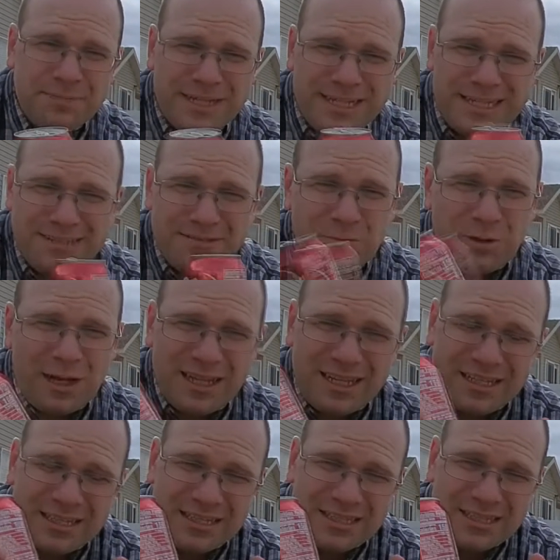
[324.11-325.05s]
But
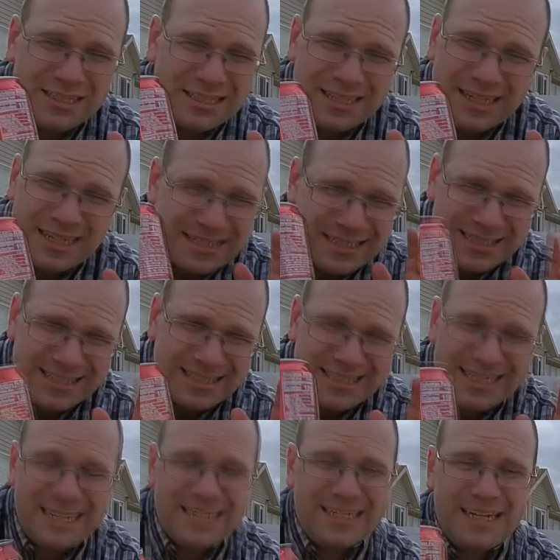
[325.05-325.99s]
while
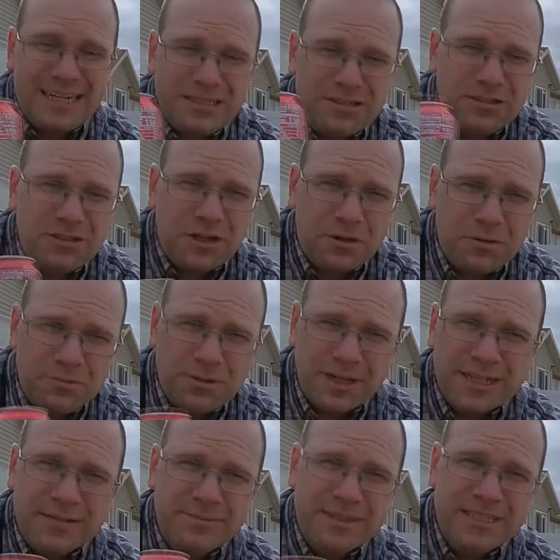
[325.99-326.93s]
and again, I don't
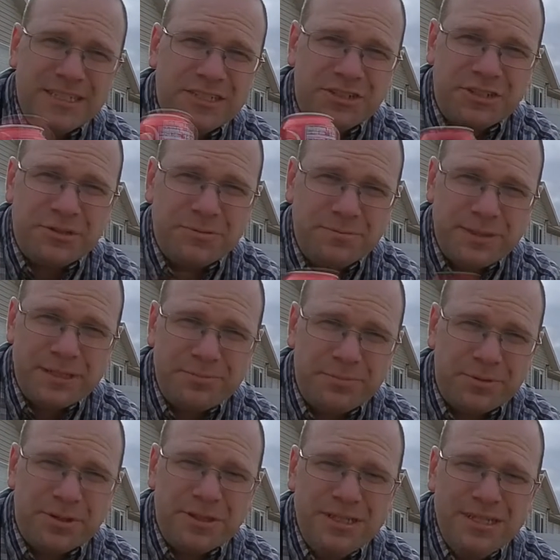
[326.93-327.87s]
recommend you shoot
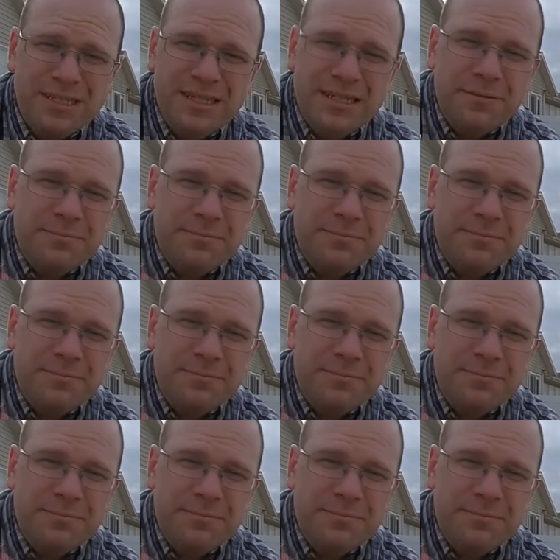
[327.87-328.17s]
people.